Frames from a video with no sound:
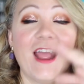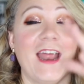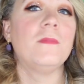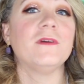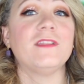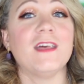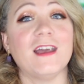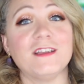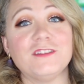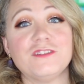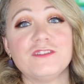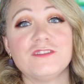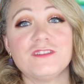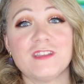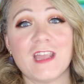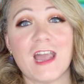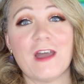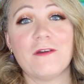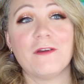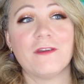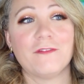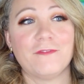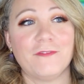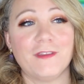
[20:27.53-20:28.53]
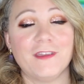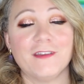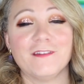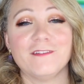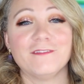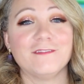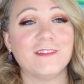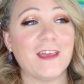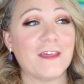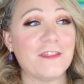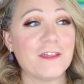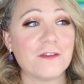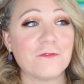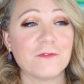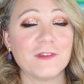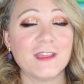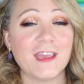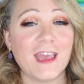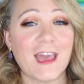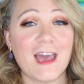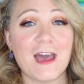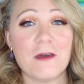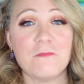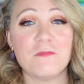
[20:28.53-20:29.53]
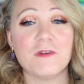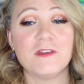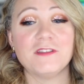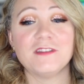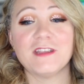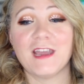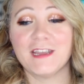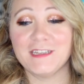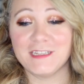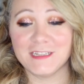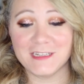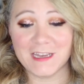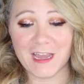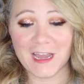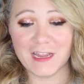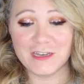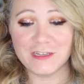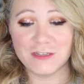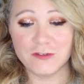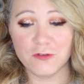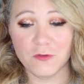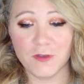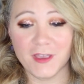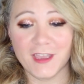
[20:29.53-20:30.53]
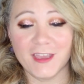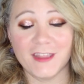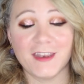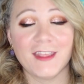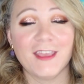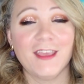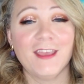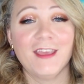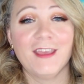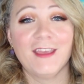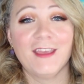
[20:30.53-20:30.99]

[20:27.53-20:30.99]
And that's just how I feel. Nothing really happened. I did not enjoy it.